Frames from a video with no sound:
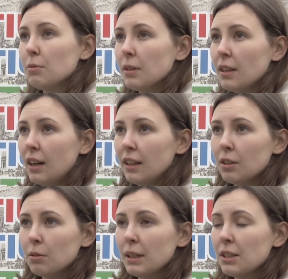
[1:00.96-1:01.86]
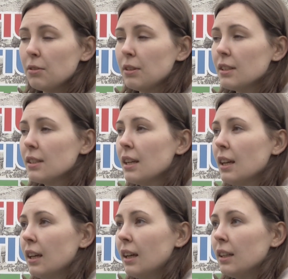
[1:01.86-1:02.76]
with other veterans
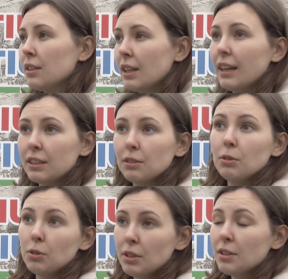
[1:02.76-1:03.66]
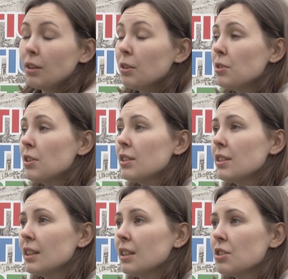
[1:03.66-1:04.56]
and active duty
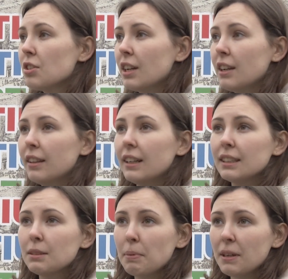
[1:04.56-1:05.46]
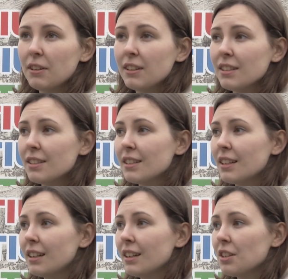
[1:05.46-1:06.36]
soldiers and share their
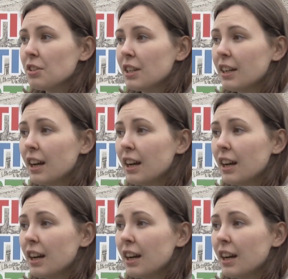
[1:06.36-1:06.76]
experience, uh, share